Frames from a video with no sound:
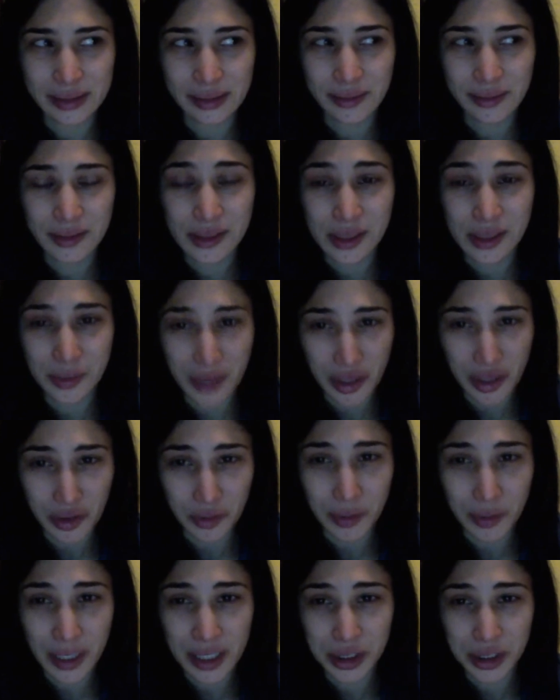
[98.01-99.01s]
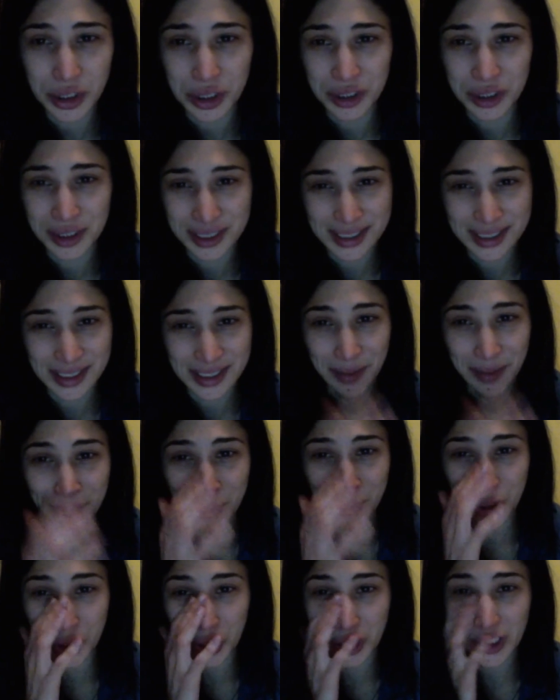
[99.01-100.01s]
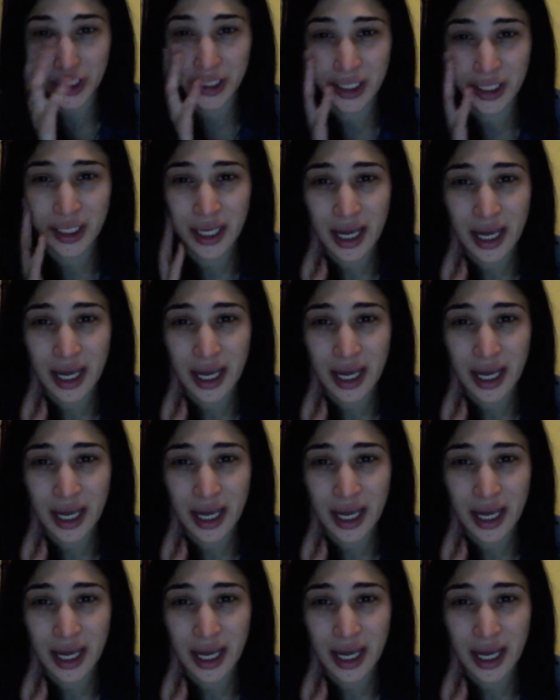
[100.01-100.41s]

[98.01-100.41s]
some other patients, I'm sure.